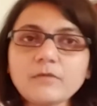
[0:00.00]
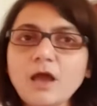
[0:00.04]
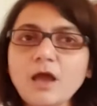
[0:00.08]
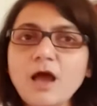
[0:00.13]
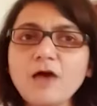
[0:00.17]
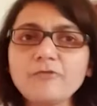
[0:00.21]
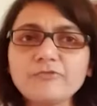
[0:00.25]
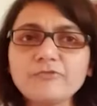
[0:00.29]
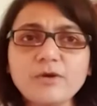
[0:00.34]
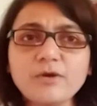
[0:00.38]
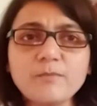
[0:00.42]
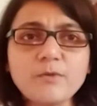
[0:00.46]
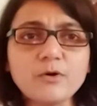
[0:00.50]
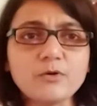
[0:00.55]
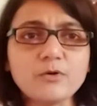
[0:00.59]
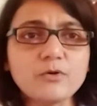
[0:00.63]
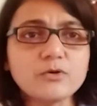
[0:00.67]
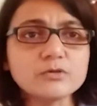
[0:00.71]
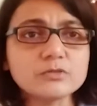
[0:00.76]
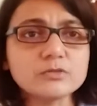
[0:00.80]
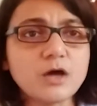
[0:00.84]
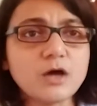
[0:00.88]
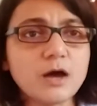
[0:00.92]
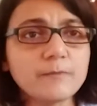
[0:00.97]
I've come
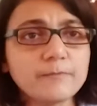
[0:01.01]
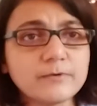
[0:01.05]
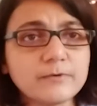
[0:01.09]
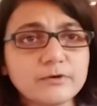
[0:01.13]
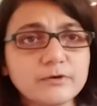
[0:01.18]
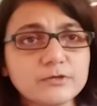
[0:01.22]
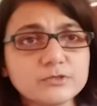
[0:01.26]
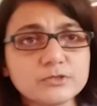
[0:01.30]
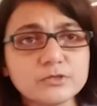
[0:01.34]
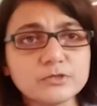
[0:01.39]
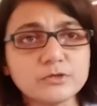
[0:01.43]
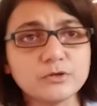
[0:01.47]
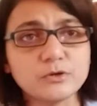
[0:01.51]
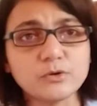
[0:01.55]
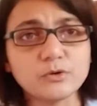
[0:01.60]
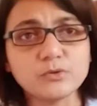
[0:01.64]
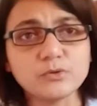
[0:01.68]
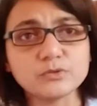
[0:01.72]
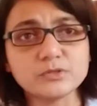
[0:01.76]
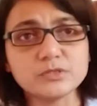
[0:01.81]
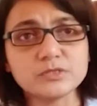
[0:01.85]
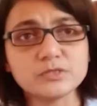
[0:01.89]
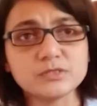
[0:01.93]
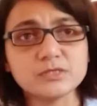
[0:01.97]
across arbitration
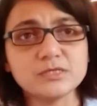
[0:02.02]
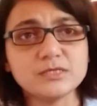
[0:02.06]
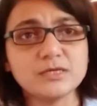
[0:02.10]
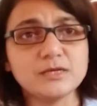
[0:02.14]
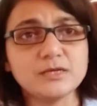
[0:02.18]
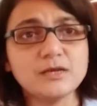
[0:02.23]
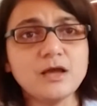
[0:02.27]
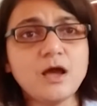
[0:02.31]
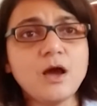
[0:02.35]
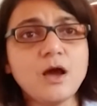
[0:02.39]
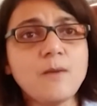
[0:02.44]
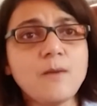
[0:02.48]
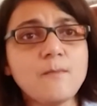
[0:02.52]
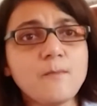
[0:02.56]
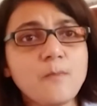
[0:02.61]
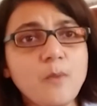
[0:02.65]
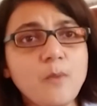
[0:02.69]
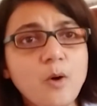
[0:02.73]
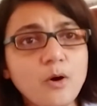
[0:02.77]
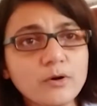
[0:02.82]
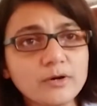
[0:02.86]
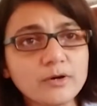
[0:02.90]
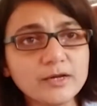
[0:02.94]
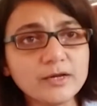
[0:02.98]
clauses in a
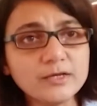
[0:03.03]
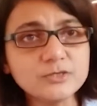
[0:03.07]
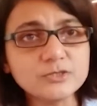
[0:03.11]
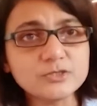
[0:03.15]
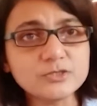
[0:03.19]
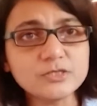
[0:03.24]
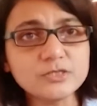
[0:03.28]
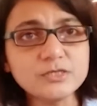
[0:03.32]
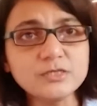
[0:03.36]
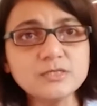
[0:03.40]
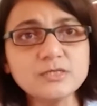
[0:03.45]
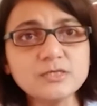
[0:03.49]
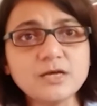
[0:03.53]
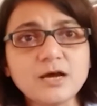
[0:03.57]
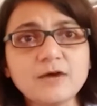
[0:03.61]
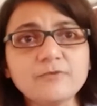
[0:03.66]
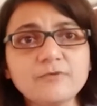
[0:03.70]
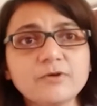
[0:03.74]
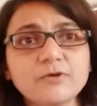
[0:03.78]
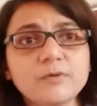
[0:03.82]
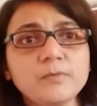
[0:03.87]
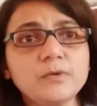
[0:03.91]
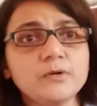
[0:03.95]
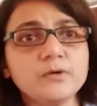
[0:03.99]
mortgage deed.
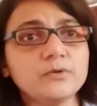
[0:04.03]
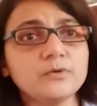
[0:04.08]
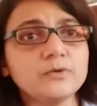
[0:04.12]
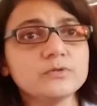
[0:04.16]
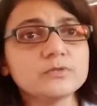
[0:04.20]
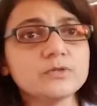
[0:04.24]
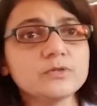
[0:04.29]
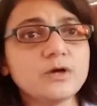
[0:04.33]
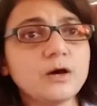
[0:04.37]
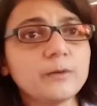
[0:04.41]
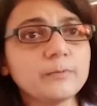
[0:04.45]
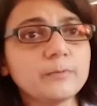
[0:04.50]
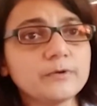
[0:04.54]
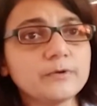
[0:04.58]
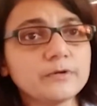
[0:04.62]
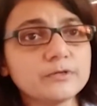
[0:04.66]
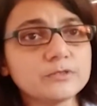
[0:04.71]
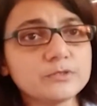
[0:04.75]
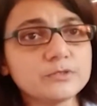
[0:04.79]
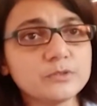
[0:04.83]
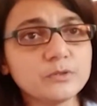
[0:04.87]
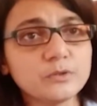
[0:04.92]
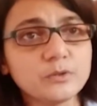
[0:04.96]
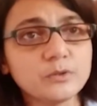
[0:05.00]
I've come across
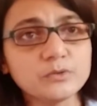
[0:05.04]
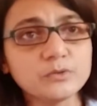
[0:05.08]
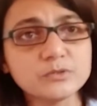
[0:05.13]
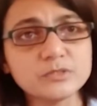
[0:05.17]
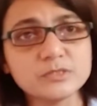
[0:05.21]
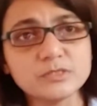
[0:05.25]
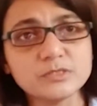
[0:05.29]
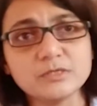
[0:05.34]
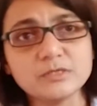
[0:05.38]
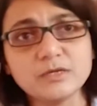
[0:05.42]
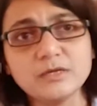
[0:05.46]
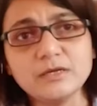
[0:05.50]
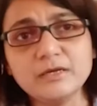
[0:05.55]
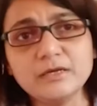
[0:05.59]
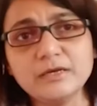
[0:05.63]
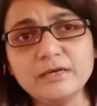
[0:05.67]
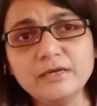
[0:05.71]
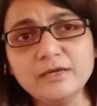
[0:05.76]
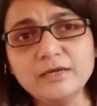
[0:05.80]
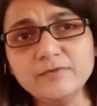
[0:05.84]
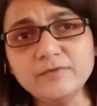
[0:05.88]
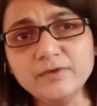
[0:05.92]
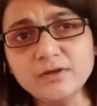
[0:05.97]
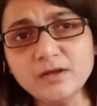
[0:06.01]
arbitration clauses in a
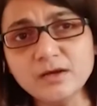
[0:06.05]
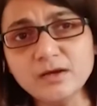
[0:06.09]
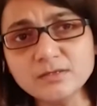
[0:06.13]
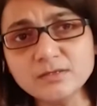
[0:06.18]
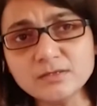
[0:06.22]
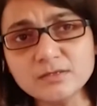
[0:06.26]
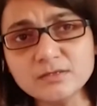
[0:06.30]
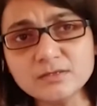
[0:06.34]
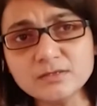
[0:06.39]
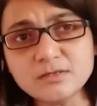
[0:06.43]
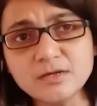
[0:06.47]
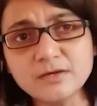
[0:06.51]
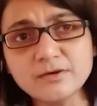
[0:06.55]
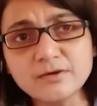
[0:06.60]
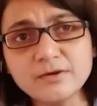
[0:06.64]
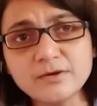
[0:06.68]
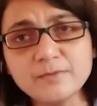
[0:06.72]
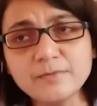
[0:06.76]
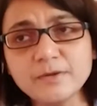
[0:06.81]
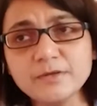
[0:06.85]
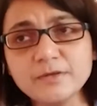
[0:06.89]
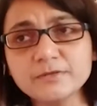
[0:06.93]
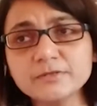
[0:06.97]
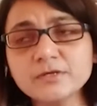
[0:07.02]
leave-in license
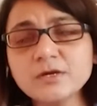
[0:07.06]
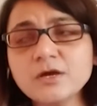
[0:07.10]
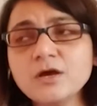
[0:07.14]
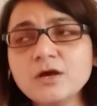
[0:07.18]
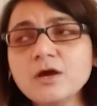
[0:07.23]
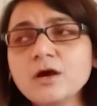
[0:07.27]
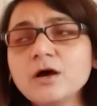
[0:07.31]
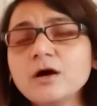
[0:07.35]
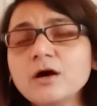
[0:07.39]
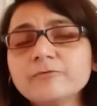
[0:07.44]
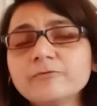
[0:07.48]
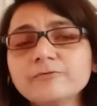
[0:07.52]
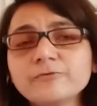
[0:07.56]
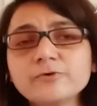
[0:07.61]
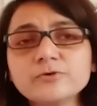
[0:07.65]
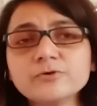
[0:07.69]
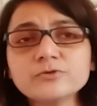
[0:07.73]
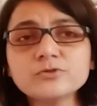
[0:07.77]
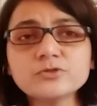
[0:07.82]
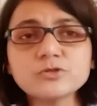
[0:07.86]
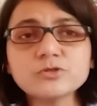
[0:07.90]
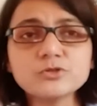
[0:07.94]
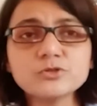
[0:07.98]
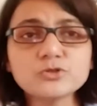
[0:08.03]
agreement. Of
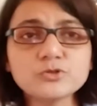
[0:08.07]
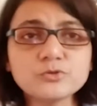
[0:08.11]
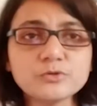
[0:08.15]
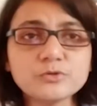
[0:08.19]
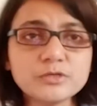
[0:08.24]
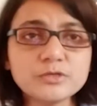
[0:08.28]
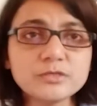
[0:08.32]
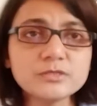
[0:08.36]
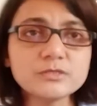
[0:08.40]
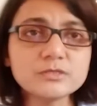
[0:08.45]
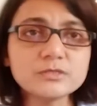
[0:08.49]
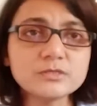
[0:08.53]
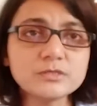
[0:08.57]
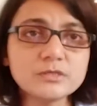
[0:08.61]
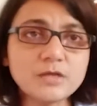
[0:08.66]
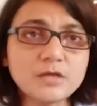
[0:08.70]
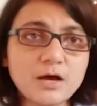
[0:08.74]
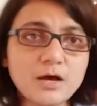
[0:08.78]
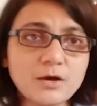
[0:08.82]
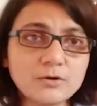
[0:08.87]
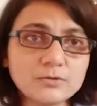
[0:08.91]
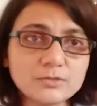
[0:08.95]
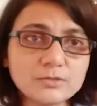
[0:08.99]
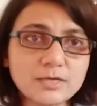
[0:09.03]
course, the jury is still
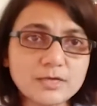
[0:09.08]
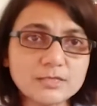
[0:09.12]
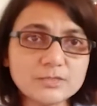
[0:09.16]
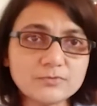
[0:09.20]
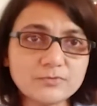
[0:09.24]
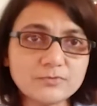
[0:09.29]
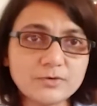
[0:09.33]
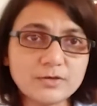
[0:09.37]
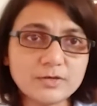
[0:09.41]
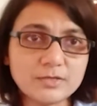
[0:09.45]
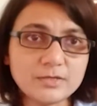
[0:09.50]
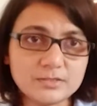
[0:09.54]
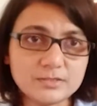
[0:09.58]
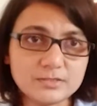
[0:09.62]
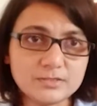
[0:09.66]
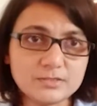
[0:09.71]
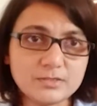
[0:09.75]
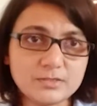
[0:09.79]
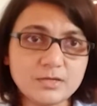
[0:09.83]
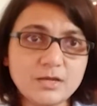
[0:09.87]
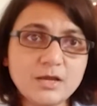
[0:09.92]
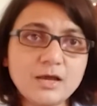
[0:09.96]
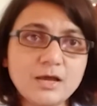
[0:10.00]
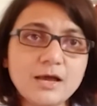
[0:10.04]
out as far as
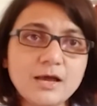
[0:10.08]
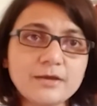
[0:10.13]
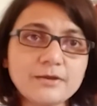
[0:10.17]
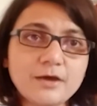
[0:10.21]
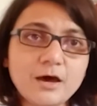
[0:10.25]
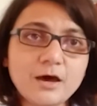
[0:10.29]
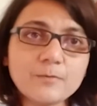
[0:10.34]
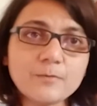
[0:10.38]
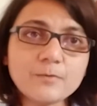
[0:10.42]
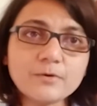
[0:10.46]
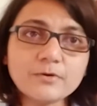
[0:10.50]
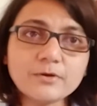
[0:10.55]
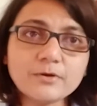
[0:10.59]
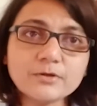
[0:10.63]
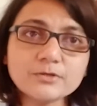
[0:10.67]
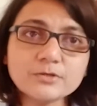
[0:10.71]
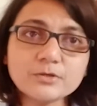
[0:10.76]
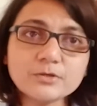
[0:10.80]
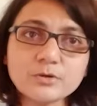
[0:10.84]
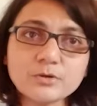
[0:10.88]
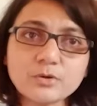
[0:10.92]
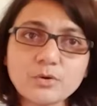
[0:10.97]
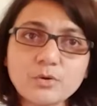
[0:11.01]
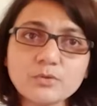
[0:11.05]
an
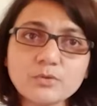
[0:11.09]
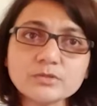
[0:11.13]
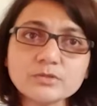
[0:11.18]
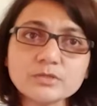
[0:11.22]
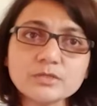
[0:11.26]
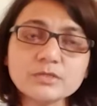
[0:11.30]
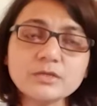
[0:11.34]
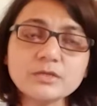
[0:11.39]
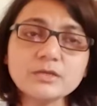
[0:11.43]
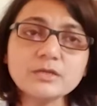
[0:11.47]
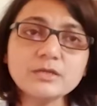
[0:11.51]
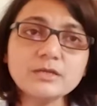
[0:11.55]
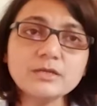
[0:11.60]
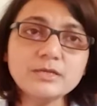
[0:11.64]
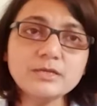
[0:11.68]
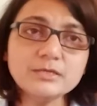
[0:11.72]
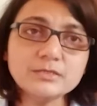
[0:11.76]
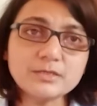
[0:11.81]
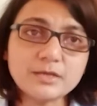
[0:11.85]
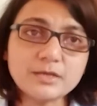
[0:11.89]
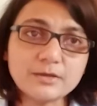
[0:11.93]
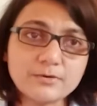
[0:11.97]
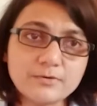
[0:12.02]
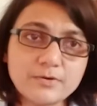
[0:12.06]
arbitration clause in a
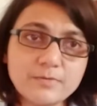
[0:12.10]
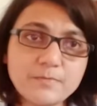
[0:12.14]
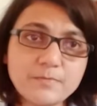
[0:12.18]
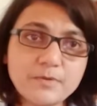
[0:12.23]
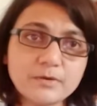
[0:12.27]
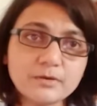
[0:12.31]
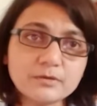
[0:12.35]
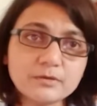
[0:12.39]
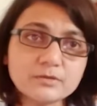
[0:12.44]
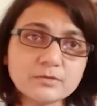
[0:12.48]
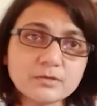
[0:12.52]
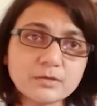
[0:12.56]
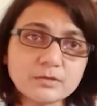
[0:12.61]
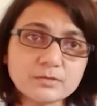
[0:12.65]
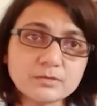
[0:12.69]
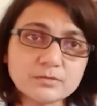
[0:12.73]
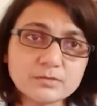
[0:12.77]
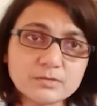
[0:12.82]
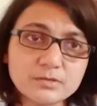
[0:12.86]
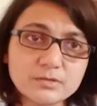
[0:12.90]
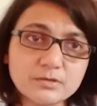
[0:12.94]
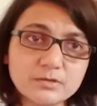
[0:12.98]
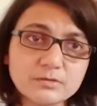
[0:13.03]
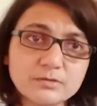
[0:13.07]
lease agreement is
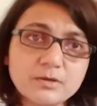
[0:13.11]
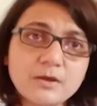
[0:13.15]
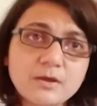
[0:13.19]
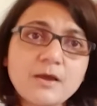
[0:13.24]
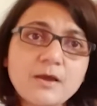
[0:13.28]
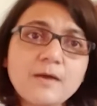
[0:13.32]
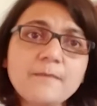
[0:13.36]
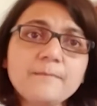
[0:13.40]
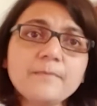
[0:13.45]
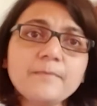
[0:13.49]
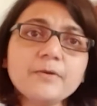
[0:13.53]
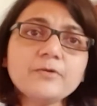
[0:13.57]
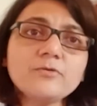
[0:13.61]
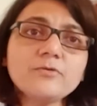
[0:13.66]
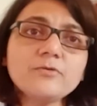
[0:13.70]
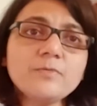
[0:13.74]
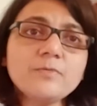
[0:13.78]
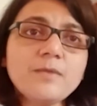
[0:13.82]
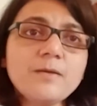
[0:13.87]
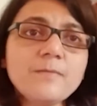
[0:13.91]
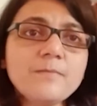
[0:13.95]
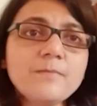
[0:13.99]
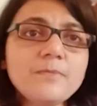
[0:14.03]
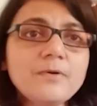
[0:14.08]
concerned. But
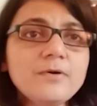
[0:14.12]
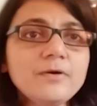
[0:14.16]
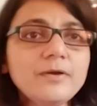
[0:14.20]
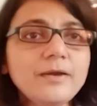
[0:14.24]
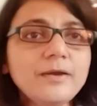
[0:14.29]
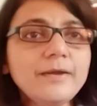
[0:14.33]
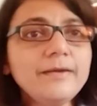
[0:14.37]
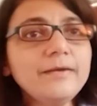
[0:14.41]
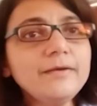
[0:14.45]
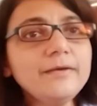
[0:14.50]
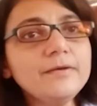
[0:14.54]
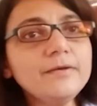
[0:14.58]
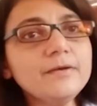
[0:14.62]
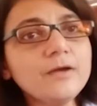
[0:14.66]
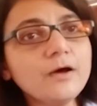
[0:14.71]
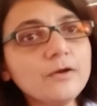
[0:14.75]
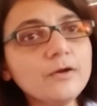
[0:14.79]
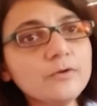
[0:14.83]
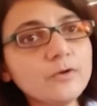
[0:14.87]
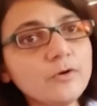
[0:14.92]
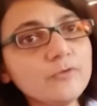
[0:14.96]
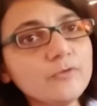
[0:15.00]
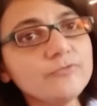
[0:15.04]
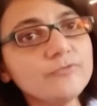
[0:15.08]
remember, in
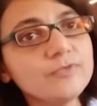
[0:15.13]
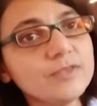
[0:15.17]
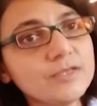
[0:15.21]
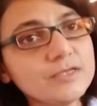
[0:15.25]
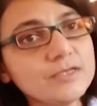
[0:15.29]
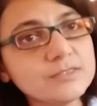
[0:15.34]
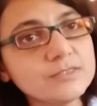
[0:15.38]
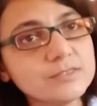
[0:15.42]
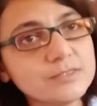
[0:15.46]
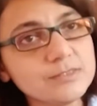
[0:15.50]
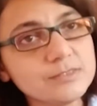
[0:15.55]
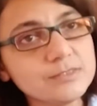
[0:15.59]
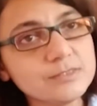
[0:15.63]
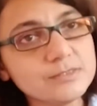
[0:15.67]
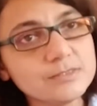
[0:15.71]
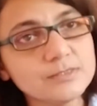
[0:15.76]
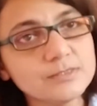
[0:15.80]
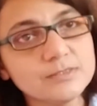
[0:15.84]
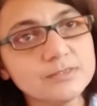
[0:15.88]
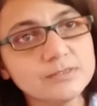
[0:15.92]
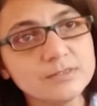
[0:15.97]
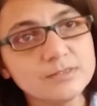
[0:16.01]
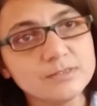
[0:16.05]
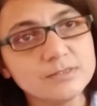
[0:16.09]
none of these
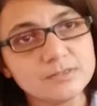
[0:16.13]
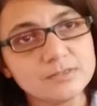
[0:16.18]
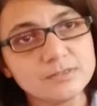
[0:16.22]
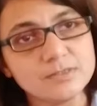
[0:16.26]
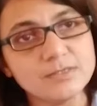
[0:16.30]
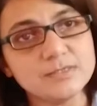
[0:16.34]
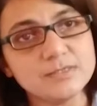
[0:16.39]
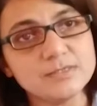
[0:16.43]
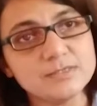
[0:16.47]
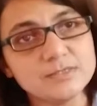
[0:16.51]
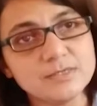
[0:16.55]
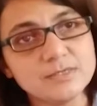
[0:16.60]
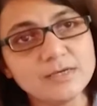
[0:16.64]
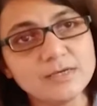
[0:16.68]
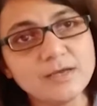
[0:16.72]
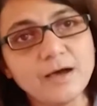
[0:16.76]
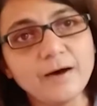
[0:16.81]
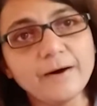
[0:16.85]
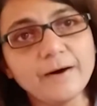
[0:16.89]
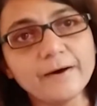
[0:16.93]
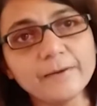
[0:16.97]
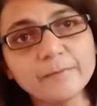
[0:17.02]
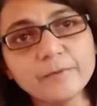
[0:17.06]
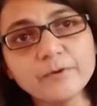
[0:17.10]
instances is
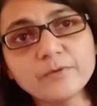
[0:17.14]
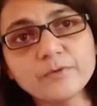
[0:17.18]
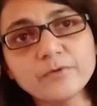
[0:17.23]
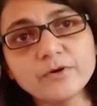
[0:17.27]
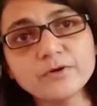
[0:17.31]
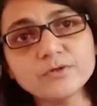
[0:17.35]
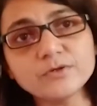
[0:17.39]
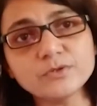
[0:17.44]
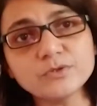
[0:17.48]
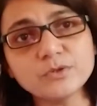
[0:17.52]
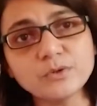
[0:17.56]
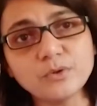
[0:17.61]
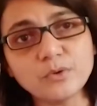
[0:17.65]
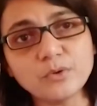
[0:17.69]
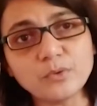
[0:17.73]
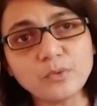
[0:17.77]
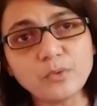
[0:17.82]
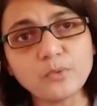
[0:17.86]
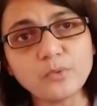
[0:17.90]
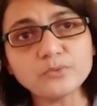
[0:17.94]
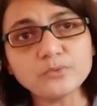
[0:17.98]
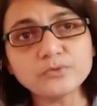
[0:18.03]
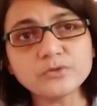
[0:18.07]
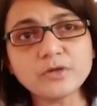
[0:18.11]
an arbitration
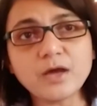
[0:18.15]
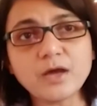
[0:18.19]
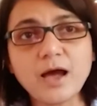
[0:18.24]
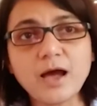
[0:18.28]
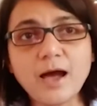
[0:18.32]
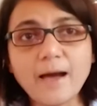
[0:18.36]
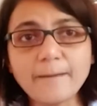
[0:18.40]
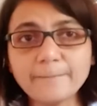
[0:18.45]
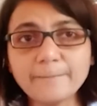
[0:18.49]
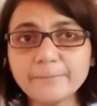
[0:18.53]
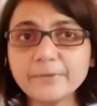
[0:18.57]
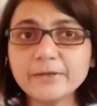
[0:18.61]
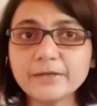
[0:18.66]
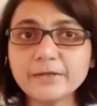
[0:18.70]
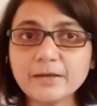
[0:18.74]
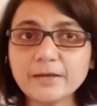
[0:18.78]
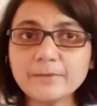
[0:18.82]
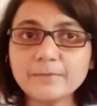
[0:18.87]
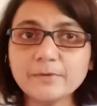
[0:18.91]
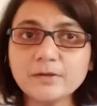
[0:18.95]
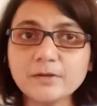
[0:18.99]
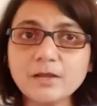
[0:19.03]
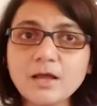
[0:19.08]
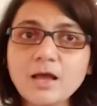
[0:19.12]
clause
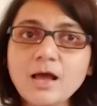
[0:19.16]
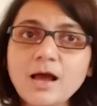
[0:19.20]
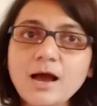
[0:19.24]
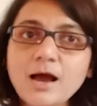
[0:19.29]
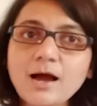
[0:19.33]
applicable.